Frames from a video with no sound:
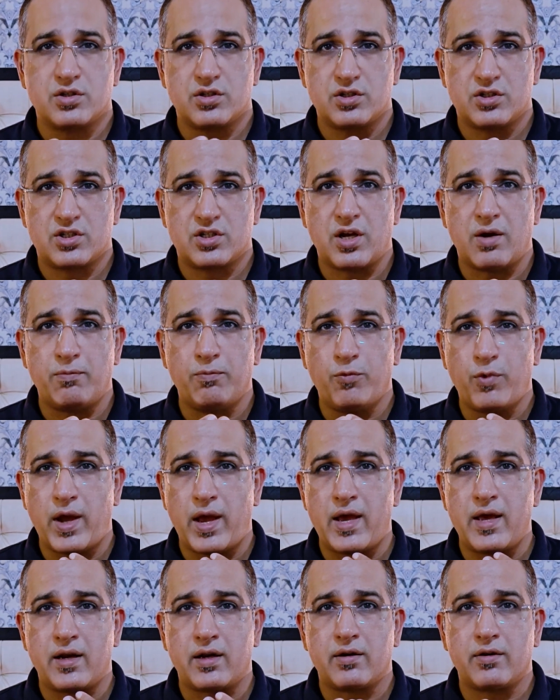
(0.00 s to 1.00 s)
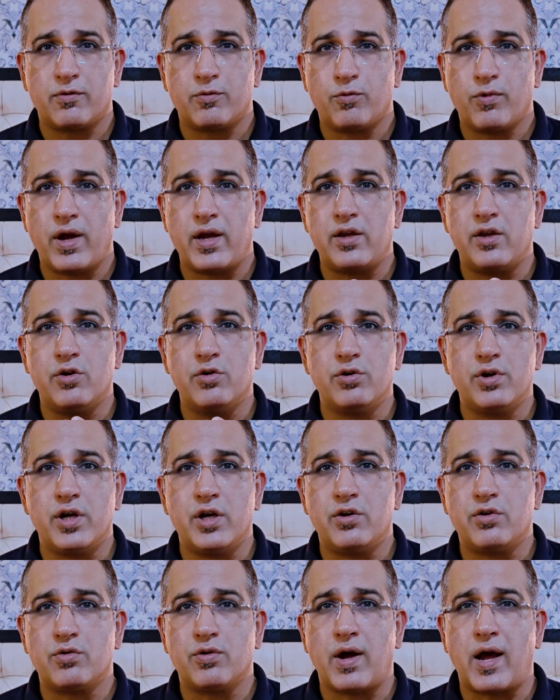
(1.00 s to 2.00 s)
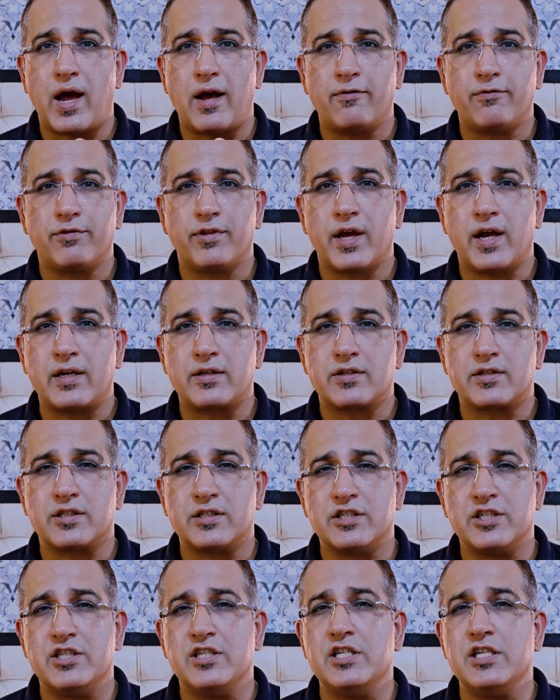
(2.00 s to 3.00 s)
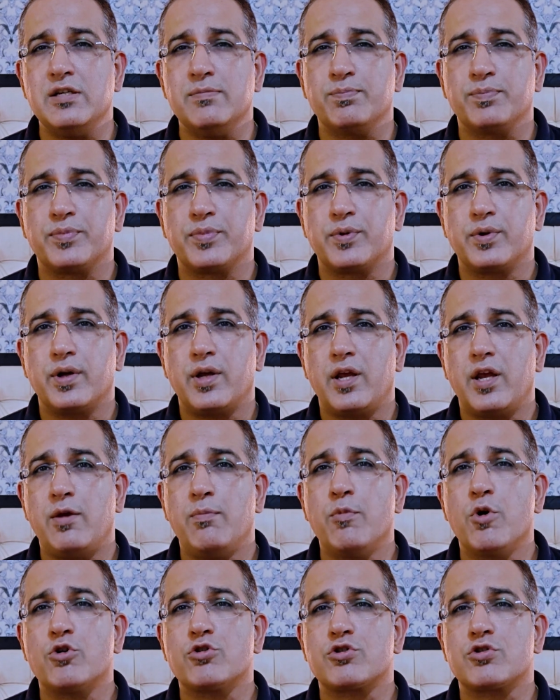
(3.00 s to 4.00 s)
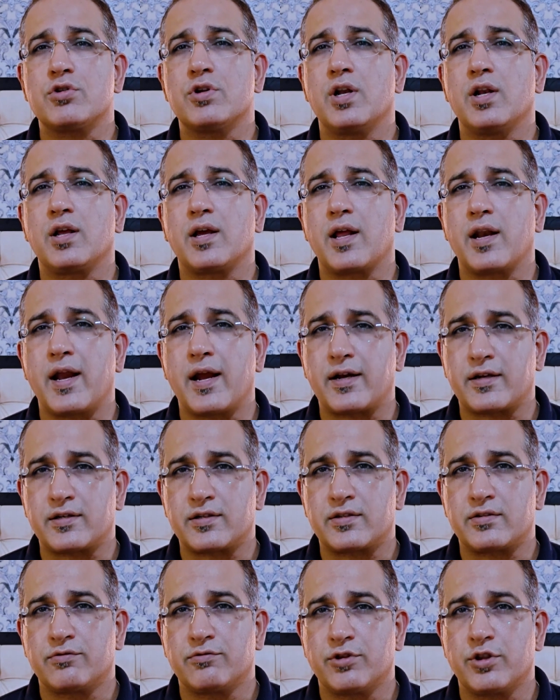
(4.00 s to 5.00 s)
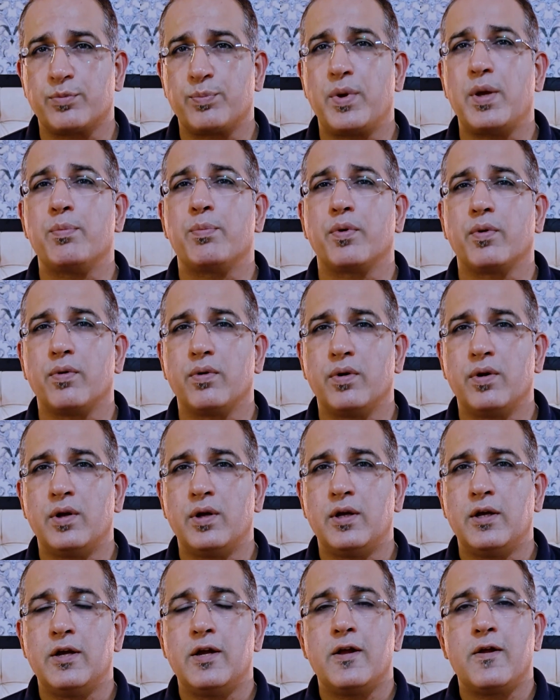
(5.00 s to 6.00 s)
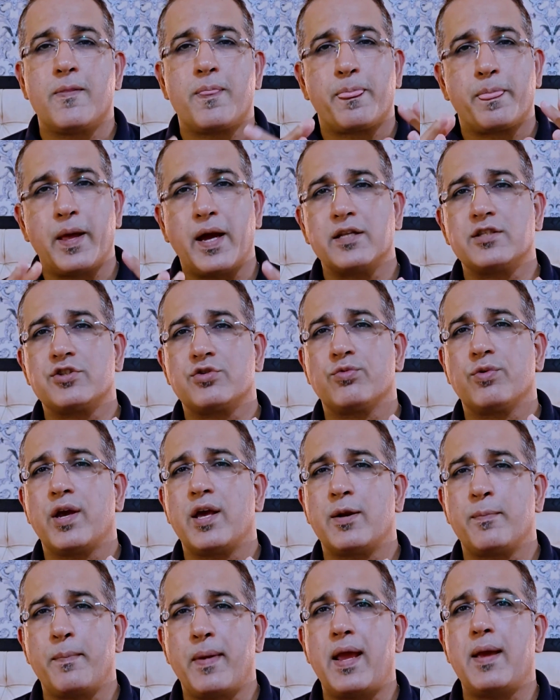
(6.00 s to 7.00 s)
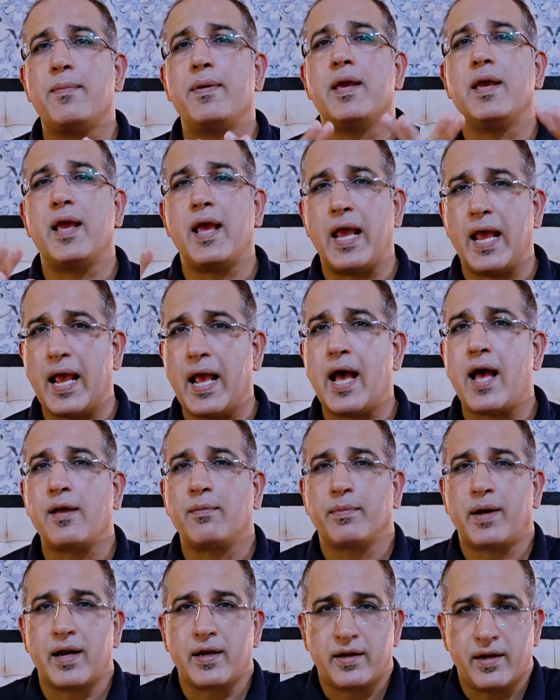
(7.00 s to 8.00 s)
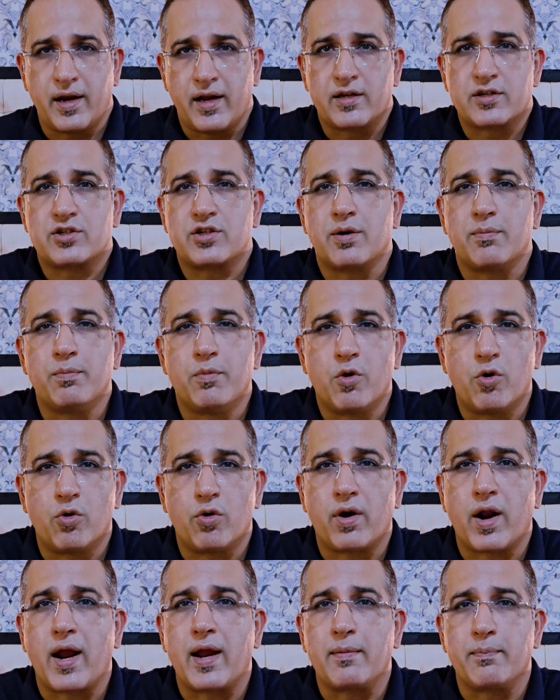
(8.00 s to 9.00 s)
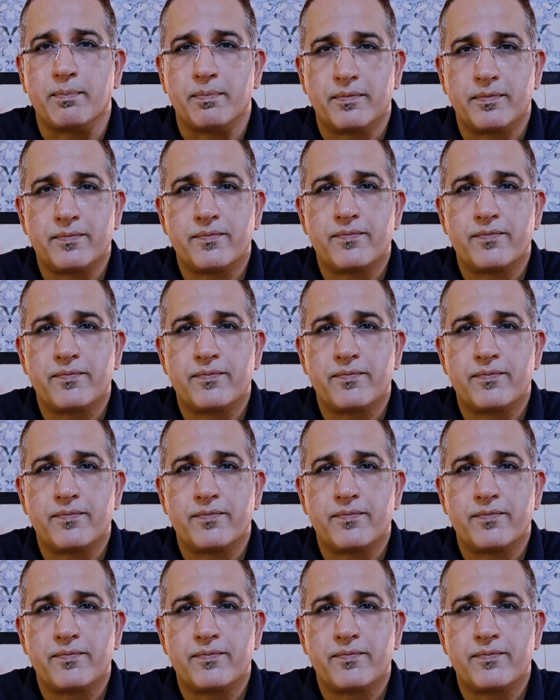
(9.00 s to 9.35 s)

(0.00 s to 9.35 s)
somewhere where you need to have that deep emotional connect with people. That's where maybe AI might take some more time.